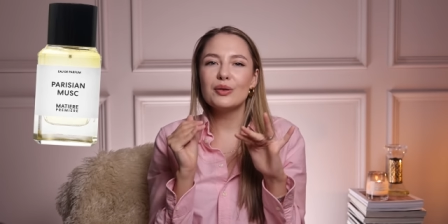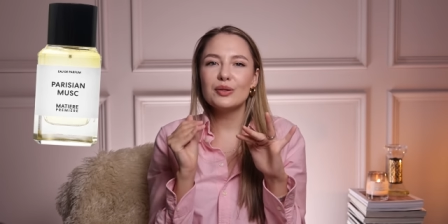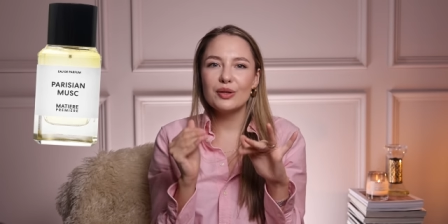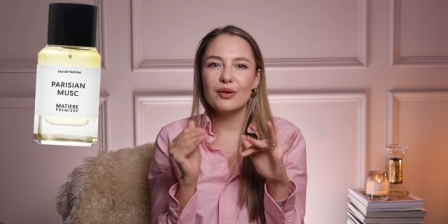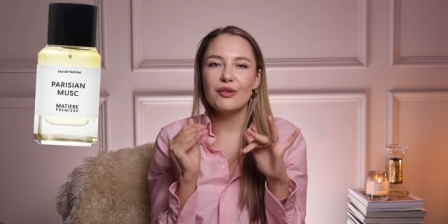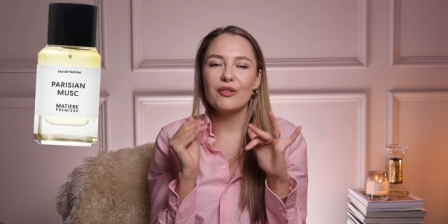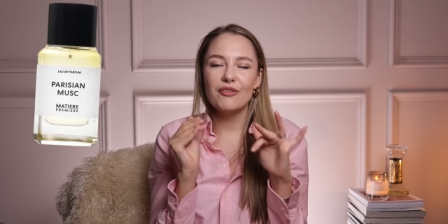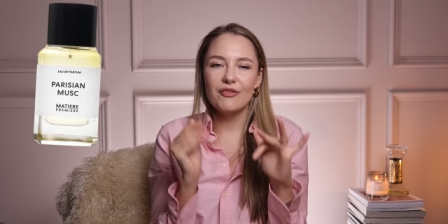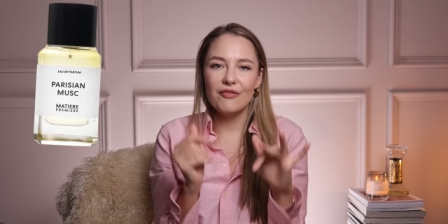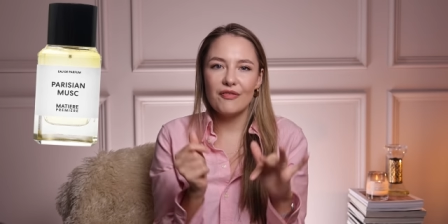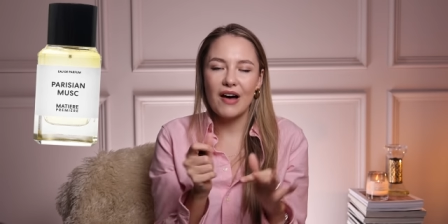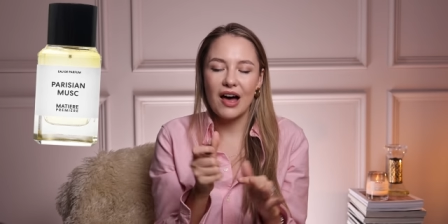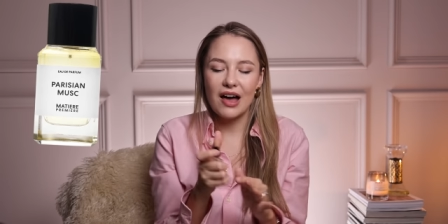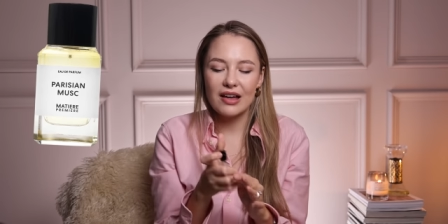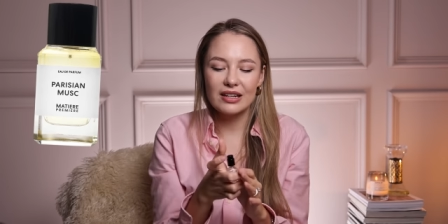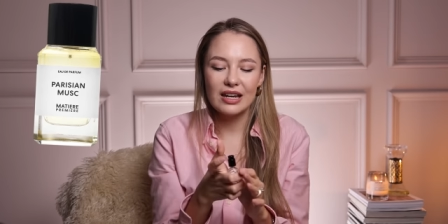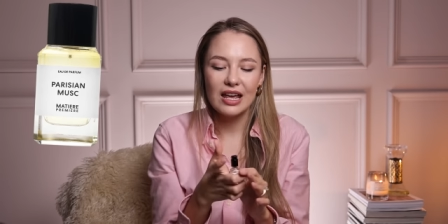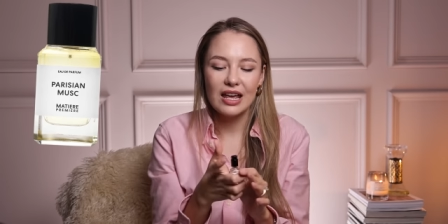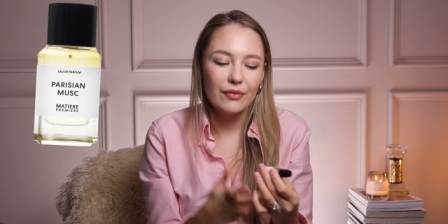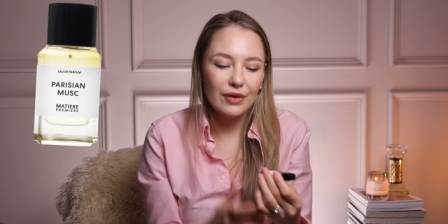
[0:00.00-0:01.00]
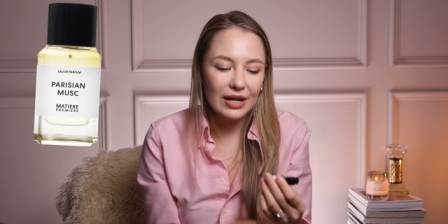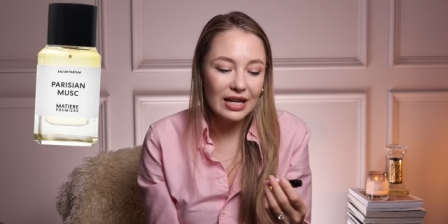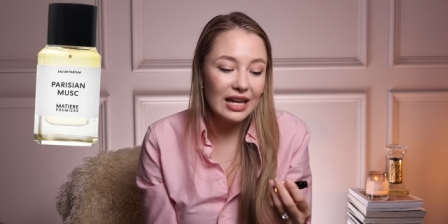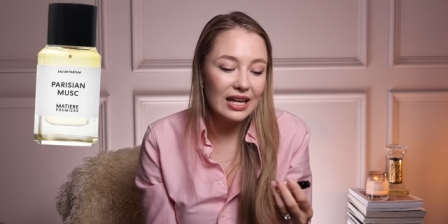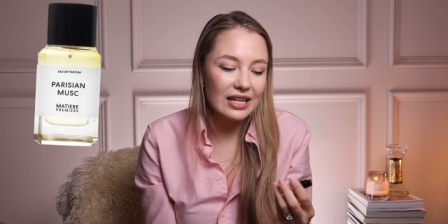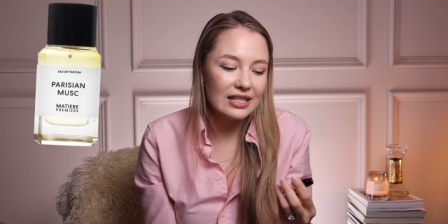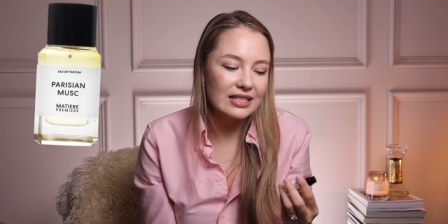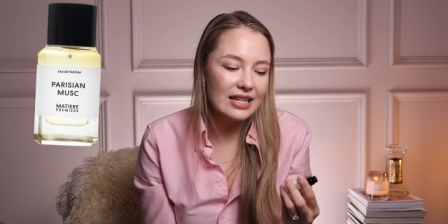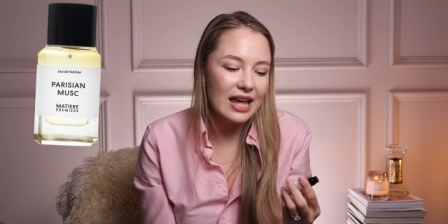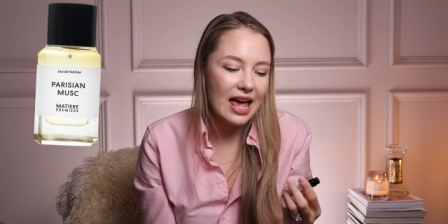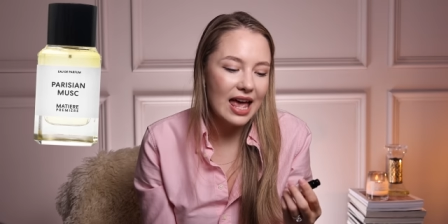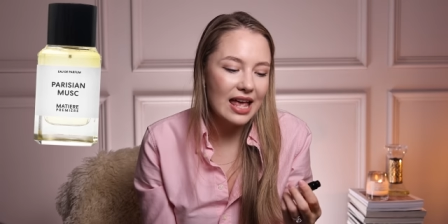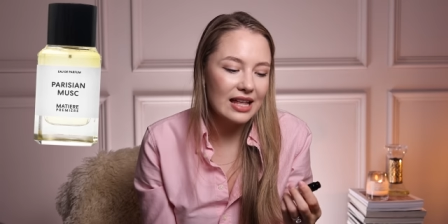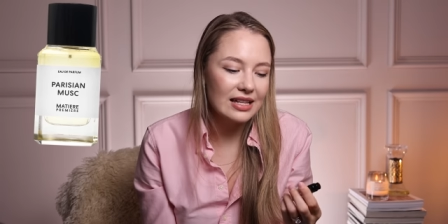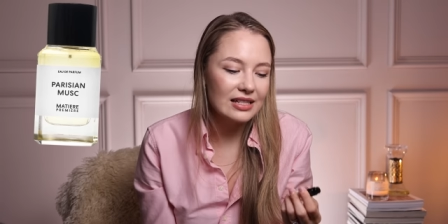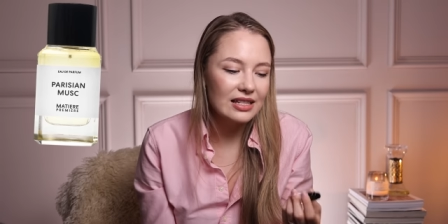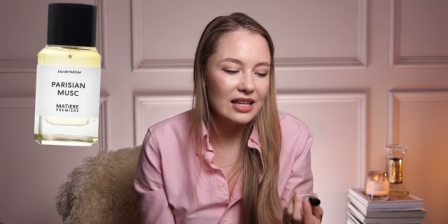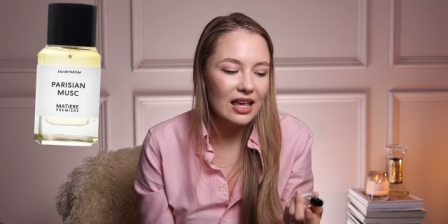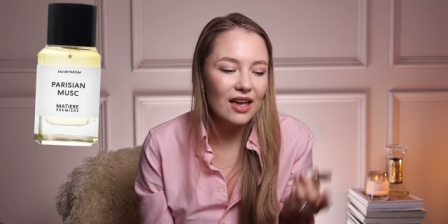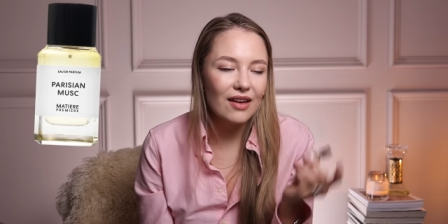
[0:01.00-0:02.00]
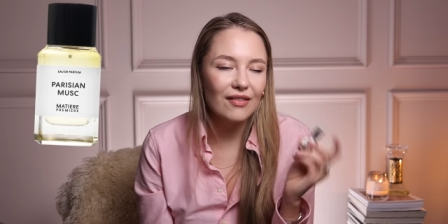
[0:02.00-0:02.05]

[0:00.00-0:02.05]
so fun, really intense.